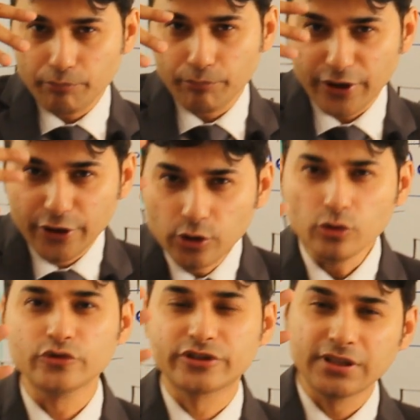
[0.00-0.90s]

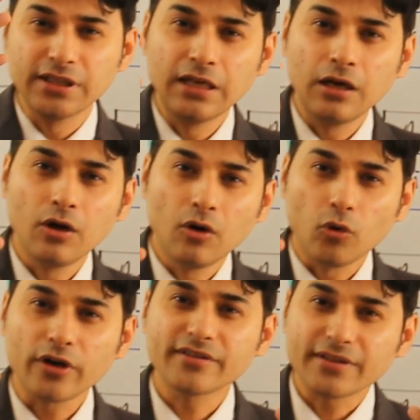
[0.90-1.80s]
produced,
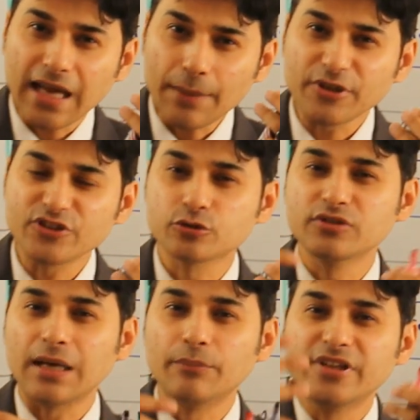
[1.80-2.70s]
what happens to
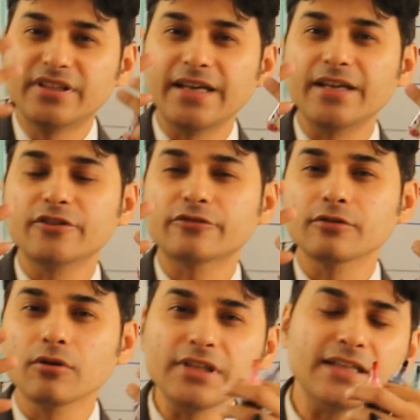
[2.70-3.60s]
them, they
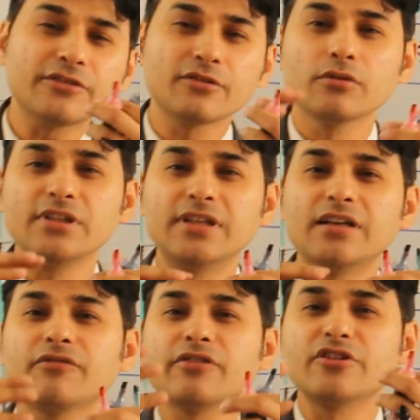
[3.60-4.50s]
slowly they
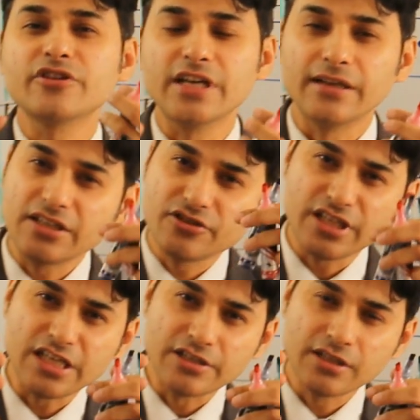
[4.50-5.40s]
differentiate, they
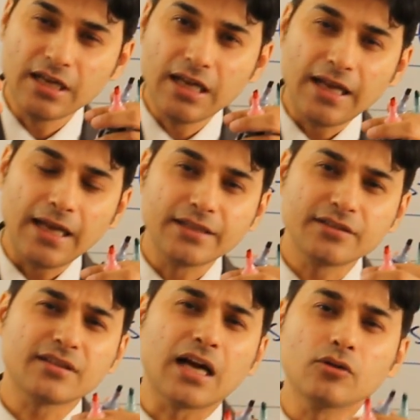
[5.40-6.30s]
change, and
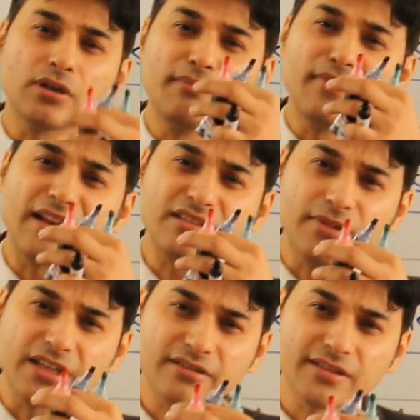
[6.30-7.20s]
this is how the
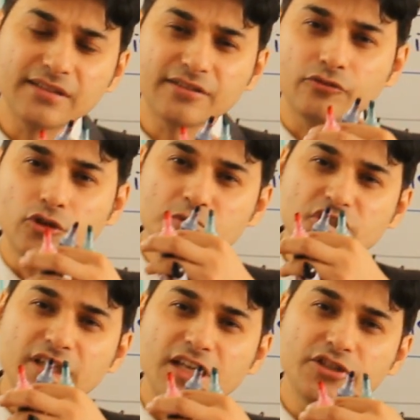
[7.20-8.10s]
meristematic cells will be
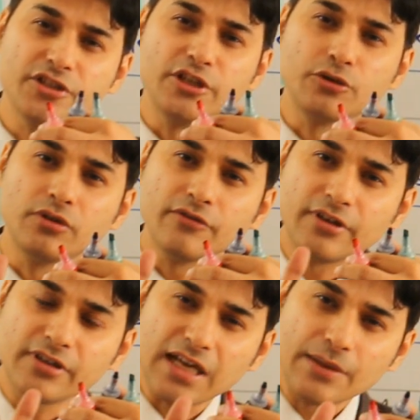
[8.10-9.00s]
changed into
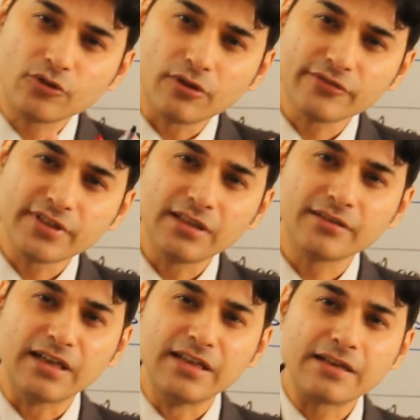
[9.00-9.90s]
different types of
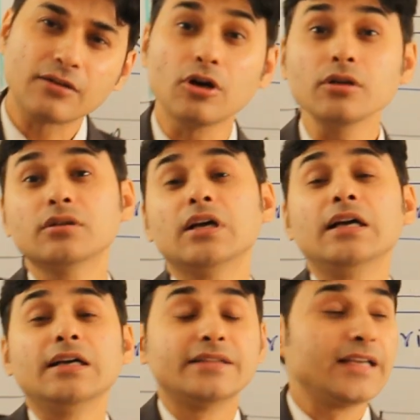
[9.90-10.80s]
cells, and later on
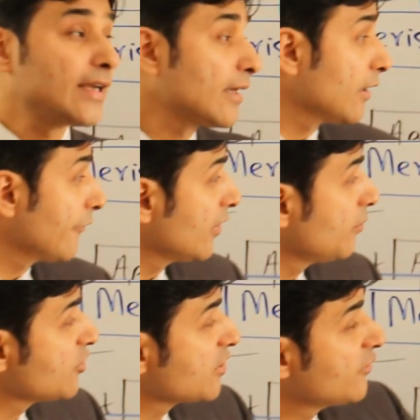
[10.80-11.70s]
they will
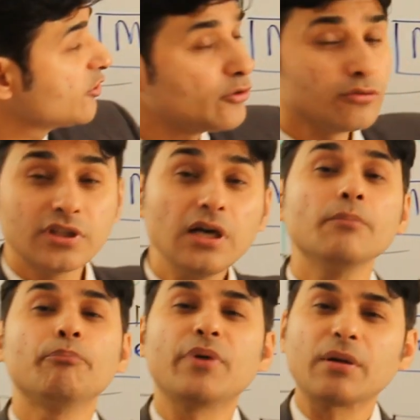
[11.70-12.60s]
be changed into the
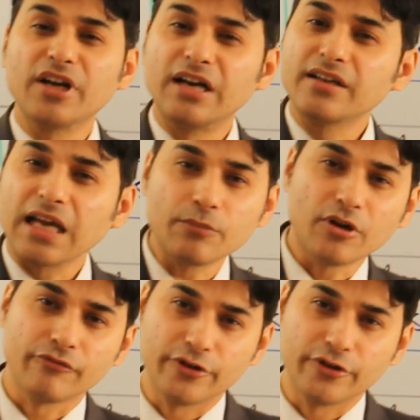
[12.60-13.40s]
permanent type of